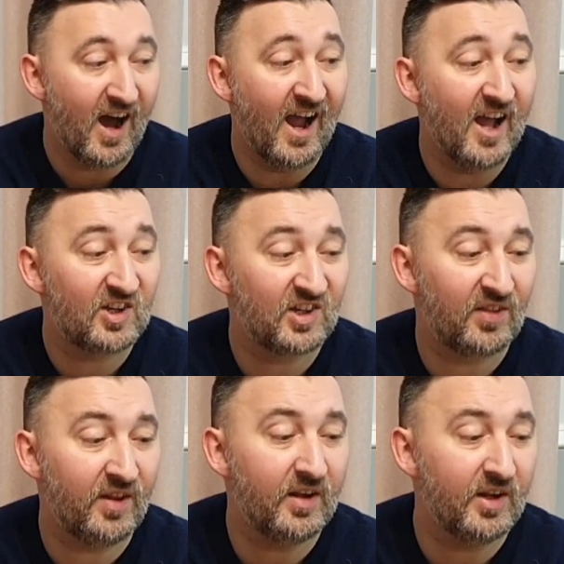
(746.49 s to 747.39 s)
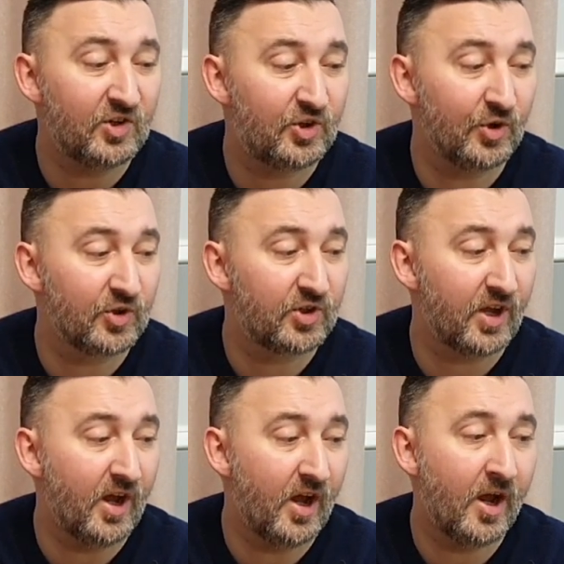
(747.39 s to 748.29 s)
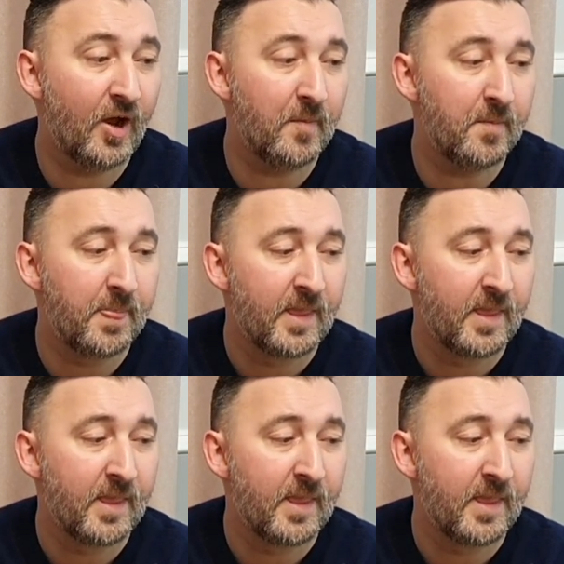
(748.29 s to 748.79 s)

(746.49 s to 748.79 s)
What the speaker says: I actually think it's just a